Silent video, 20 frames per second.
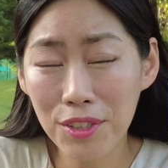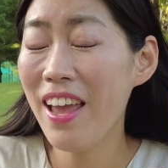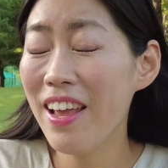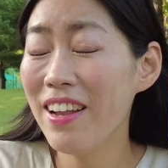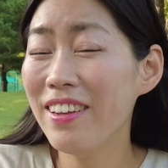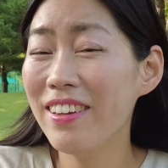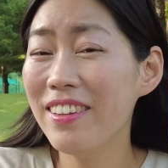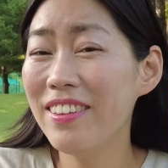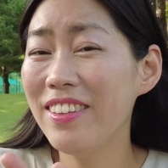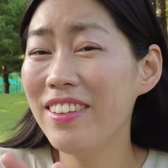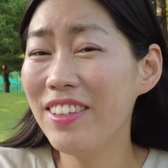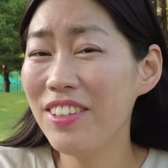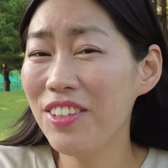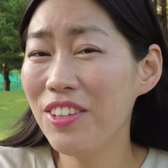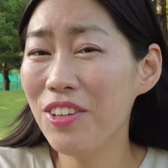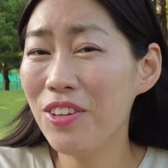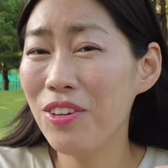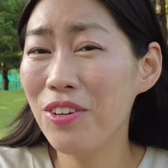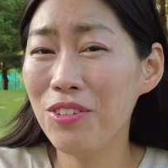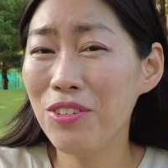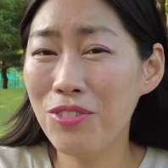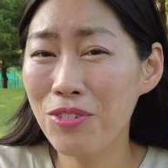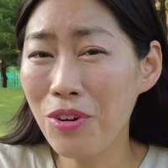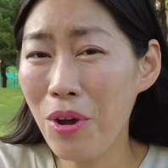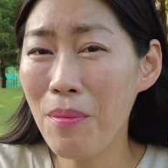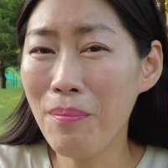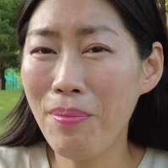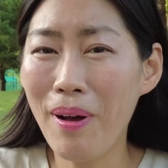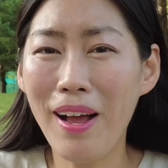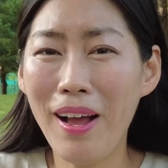And I think you
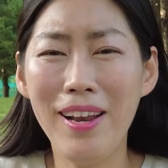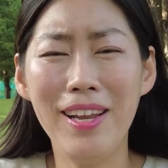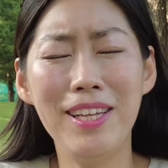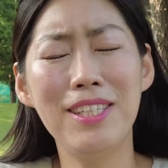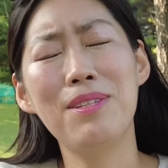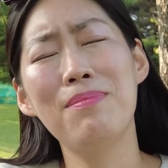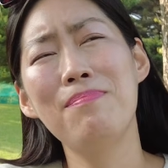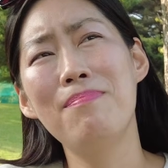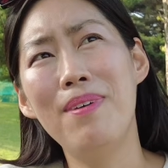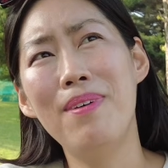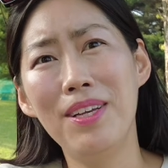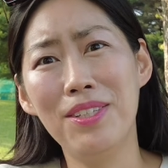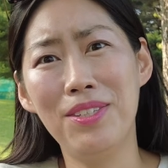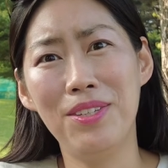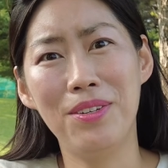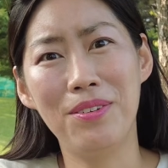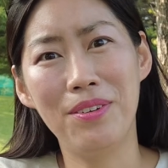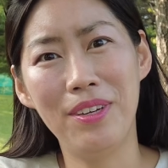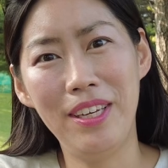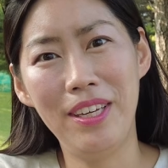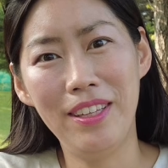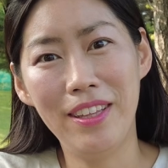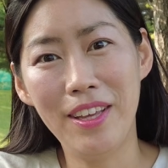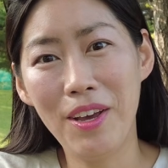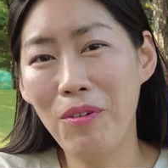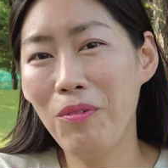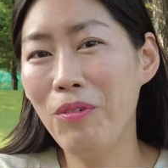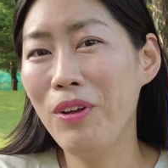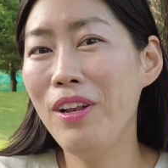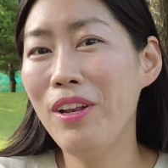drone pilots must agree
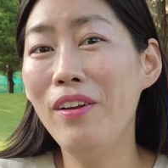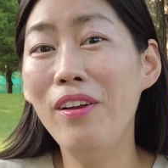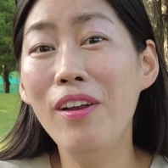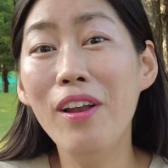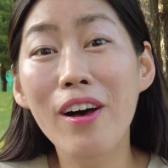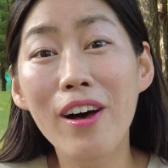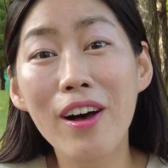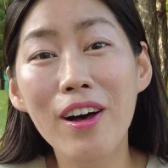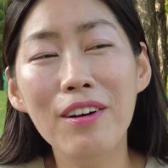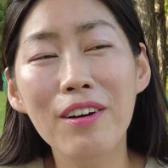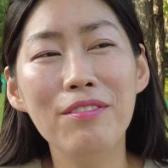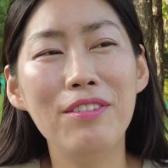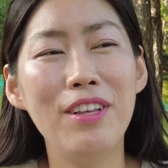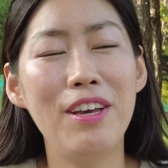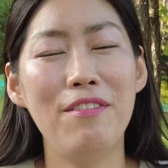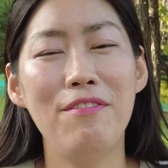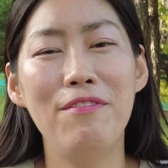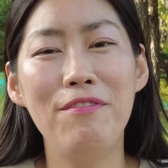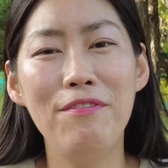that we love that